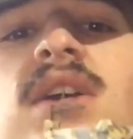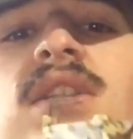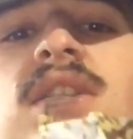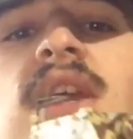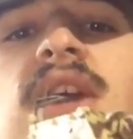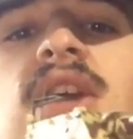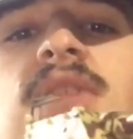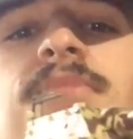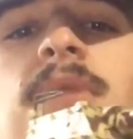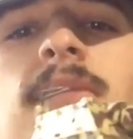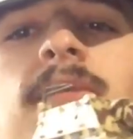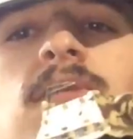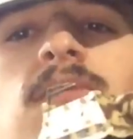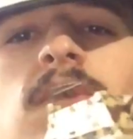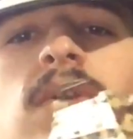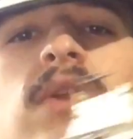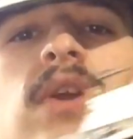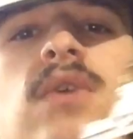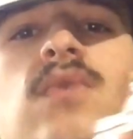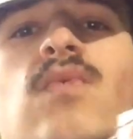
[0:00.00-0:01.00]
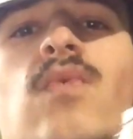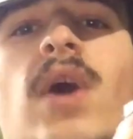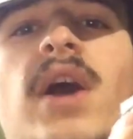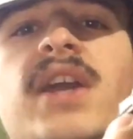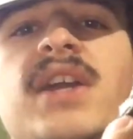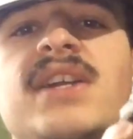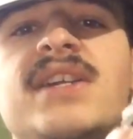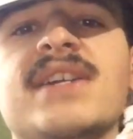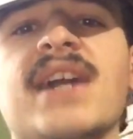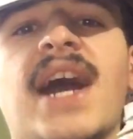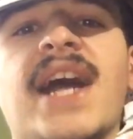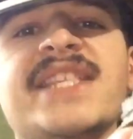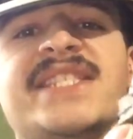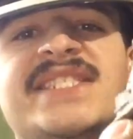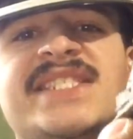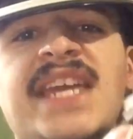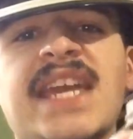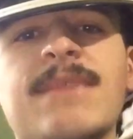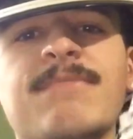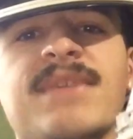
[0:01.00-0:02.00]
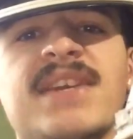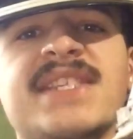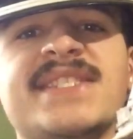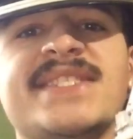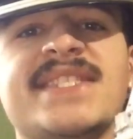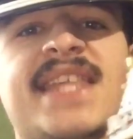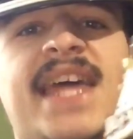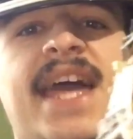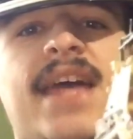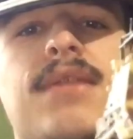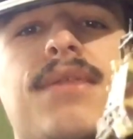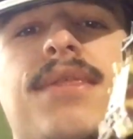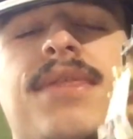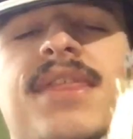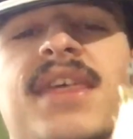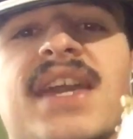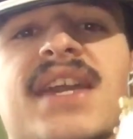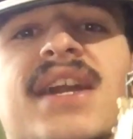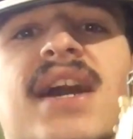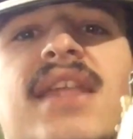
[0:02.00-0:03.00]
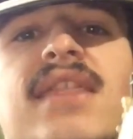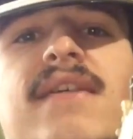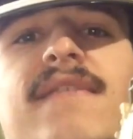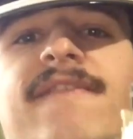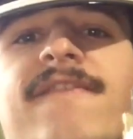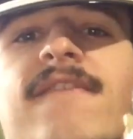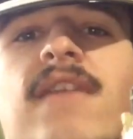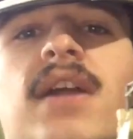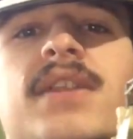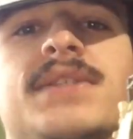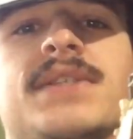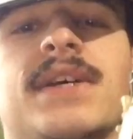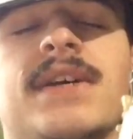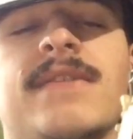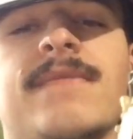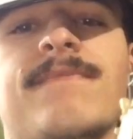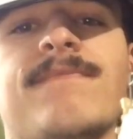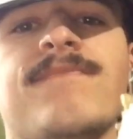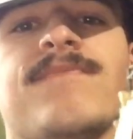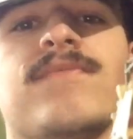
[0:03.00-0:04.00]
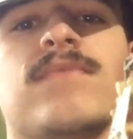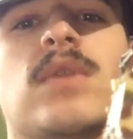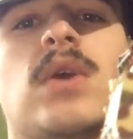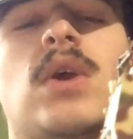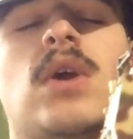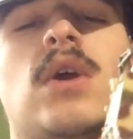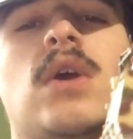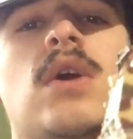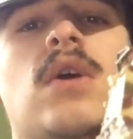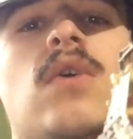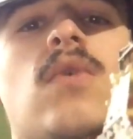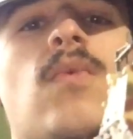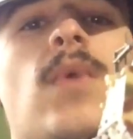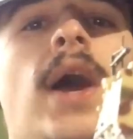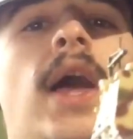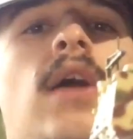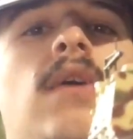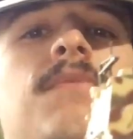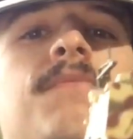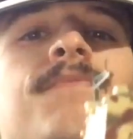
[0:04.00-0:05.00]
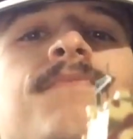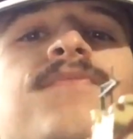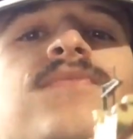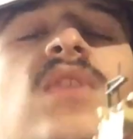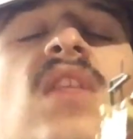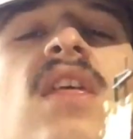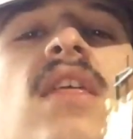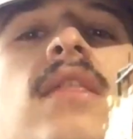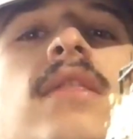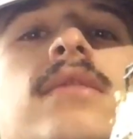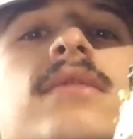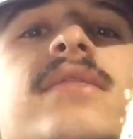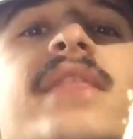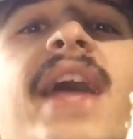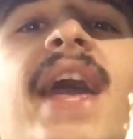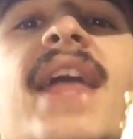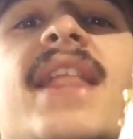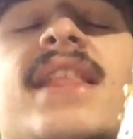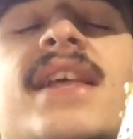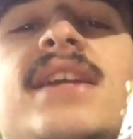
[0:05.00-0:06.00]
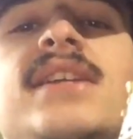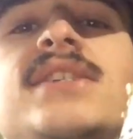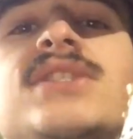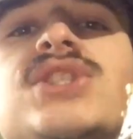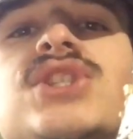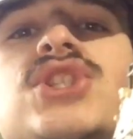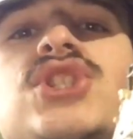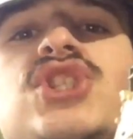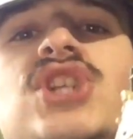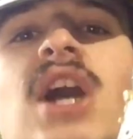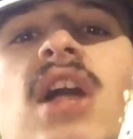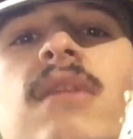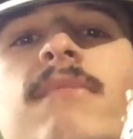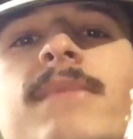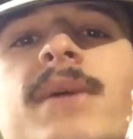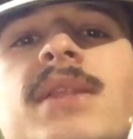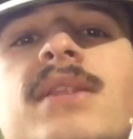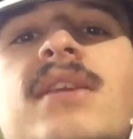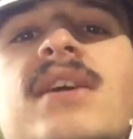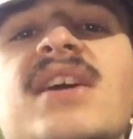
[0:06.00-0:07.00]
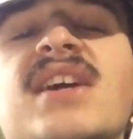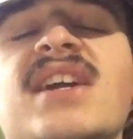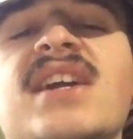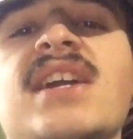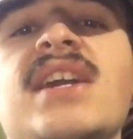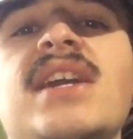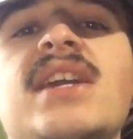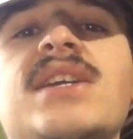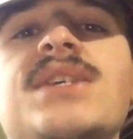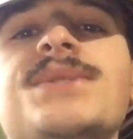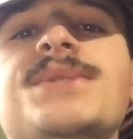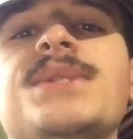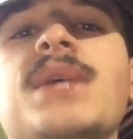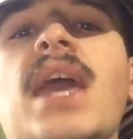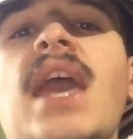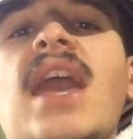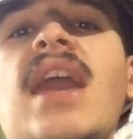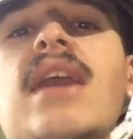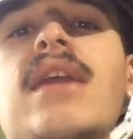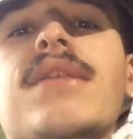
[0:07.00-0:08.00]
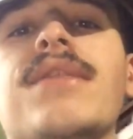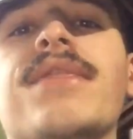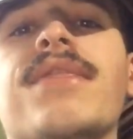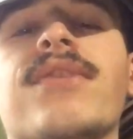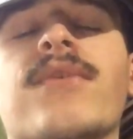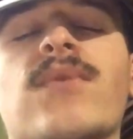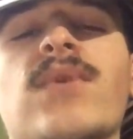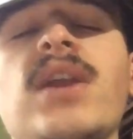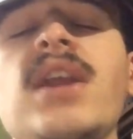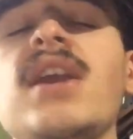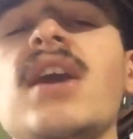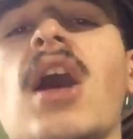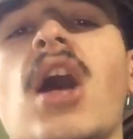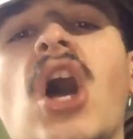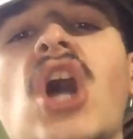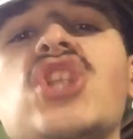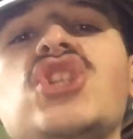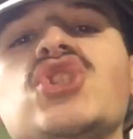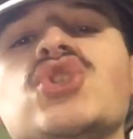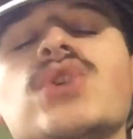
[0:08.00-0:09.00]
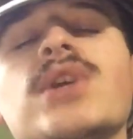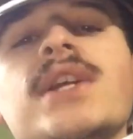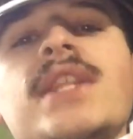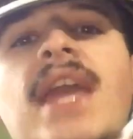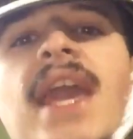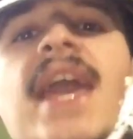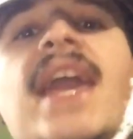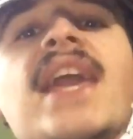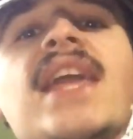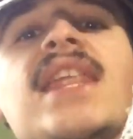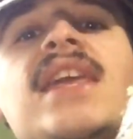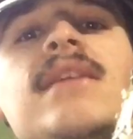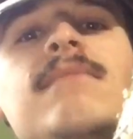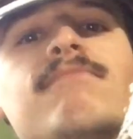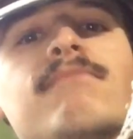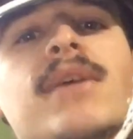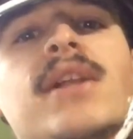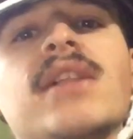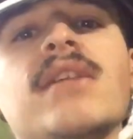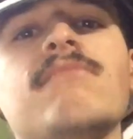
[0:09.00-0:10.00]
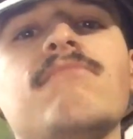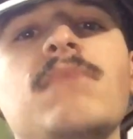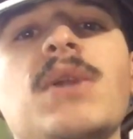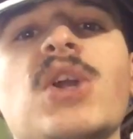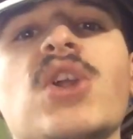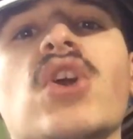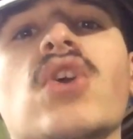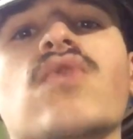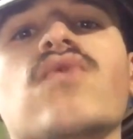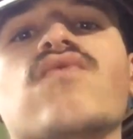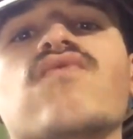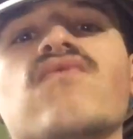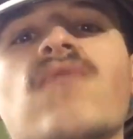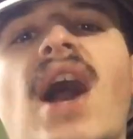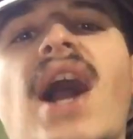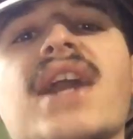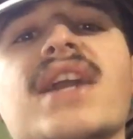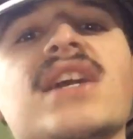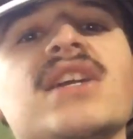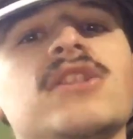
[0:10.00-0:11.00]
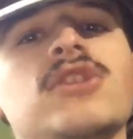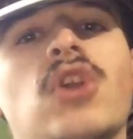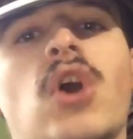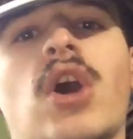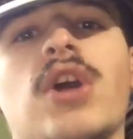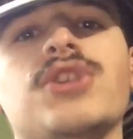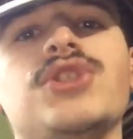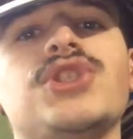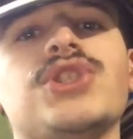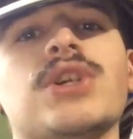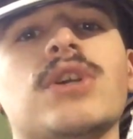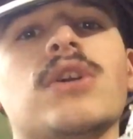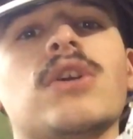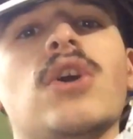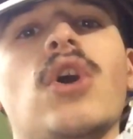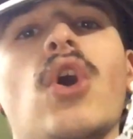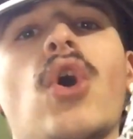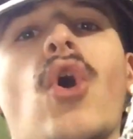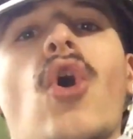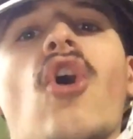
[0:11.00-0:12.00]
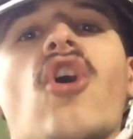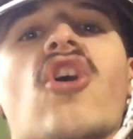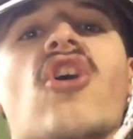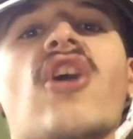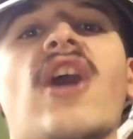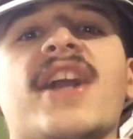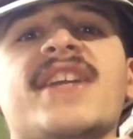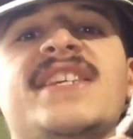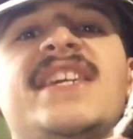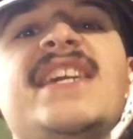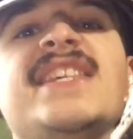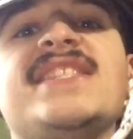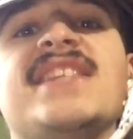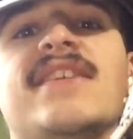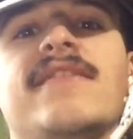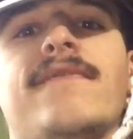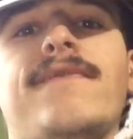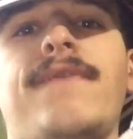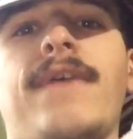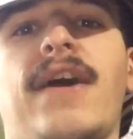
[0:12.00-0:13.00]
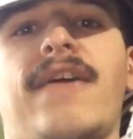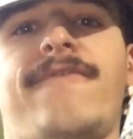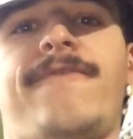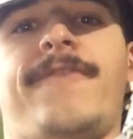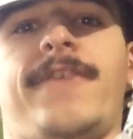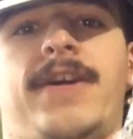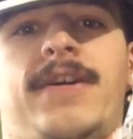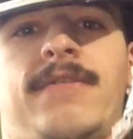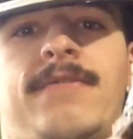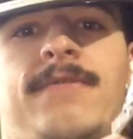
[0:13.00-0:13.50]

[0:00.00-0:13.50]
Now you're probably wondering, what in God's name is that thing on the front? Well, that, ladies and gentlemen, is a 380 millimeter rocket launcher, or Raketenwerfer.